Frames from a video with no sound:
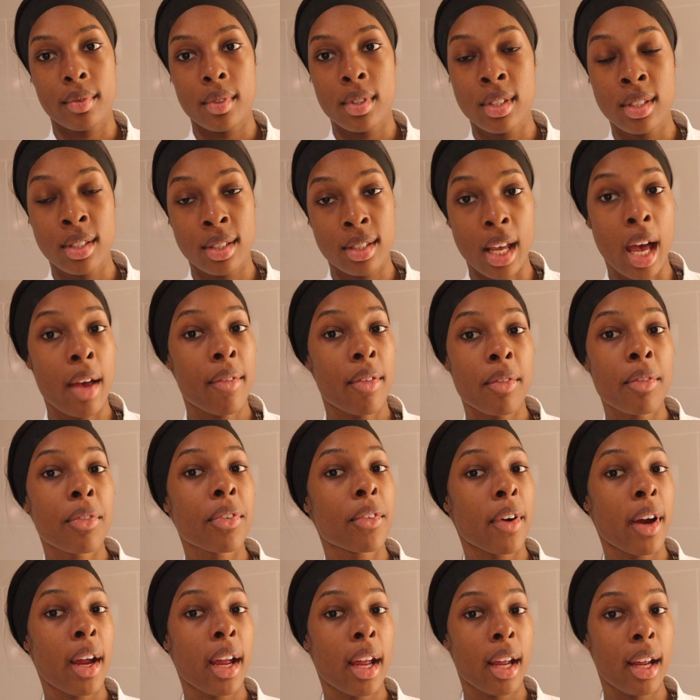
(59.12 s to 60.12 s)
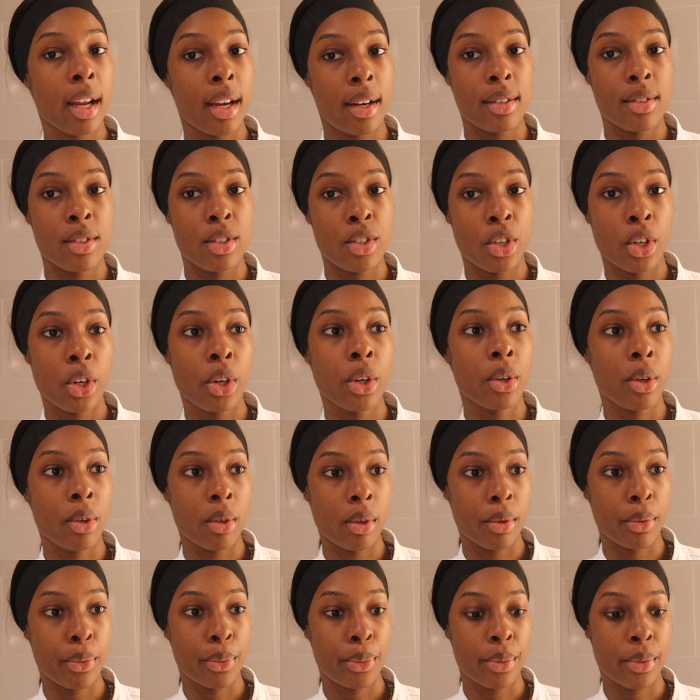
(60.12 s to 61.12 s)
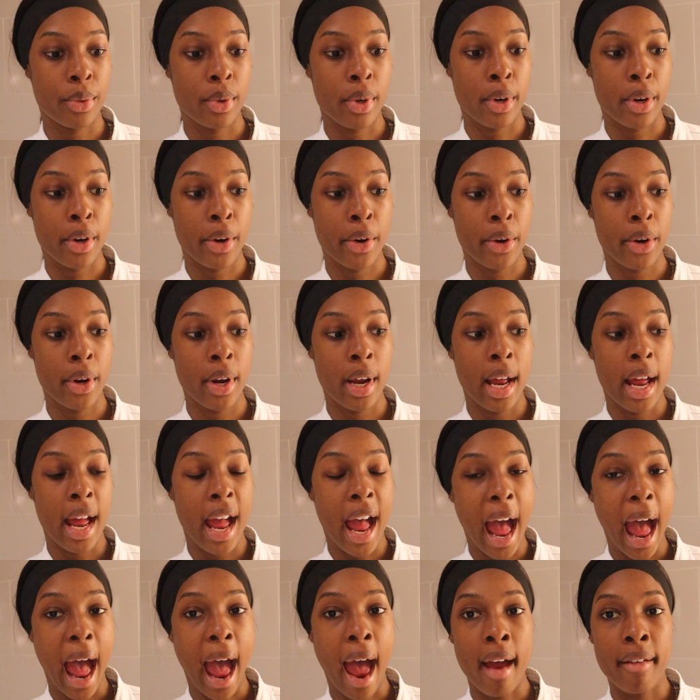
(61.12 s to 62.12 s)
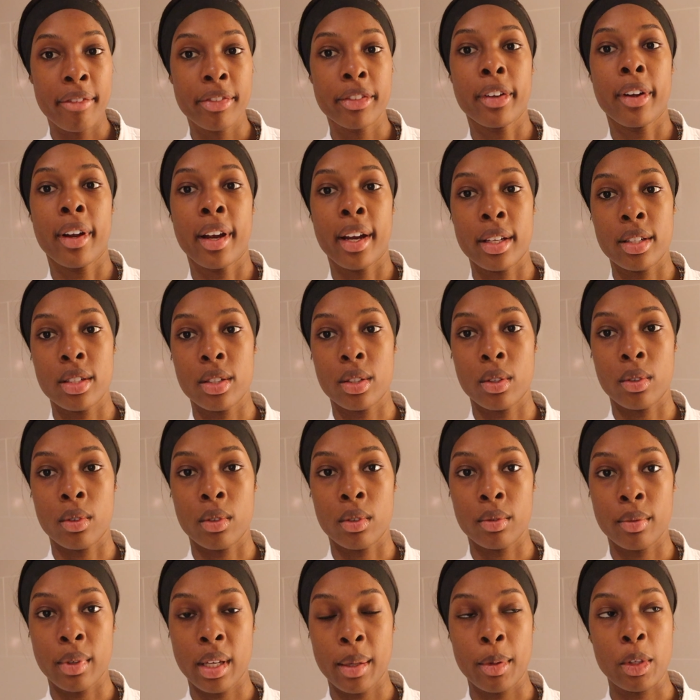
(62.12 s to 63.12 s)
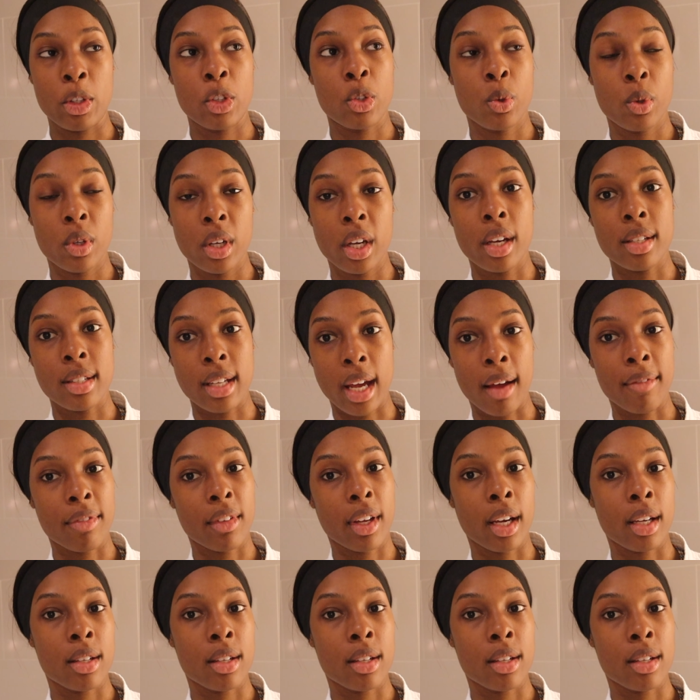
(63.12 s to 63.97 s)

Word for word: seventh grade till after high school, maybe two years after